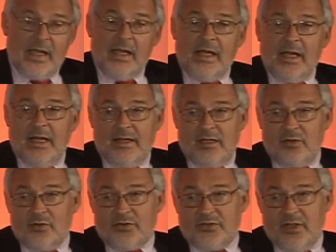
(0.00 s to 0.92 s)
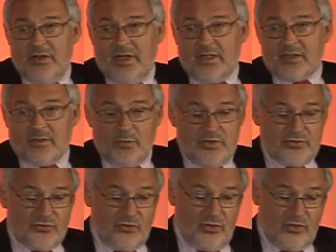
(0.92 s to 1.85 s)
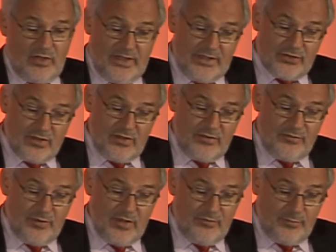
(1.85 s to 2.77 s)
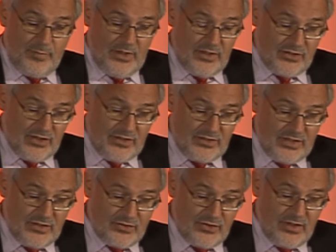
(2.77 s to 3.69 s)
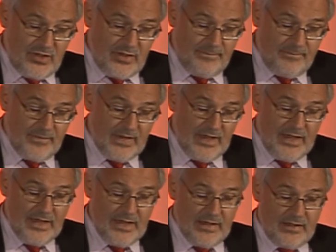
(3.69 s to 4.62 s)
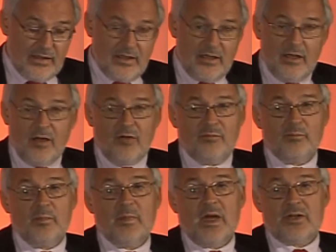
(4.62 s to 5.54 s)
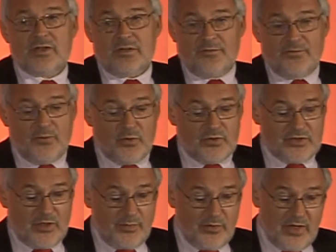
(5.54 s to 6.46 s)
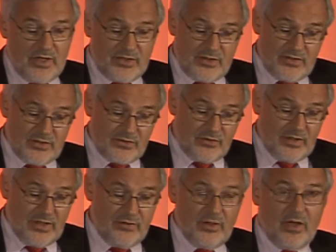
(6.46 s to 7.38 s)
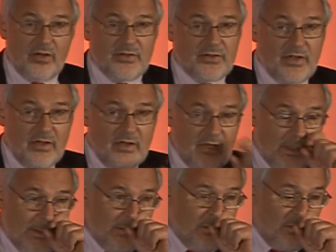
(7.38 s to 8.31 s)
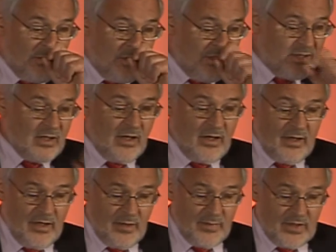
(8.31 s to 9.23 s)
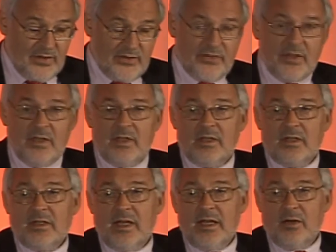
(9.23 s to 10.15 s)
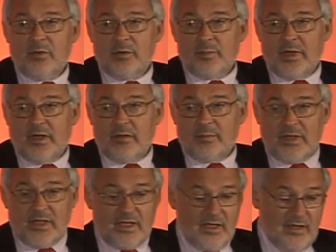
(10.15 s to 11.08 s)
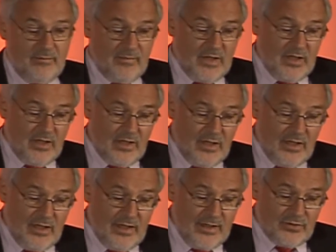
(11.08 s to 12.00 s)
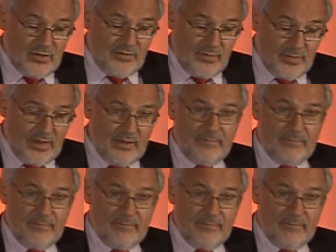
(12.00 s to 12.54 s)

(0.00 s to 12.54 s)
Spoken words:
And it also led to the withdrawal later on of Peugeot Citroën and of much of Ford's operations, although not entirely, because the Harewood plant became a Land Rover plant.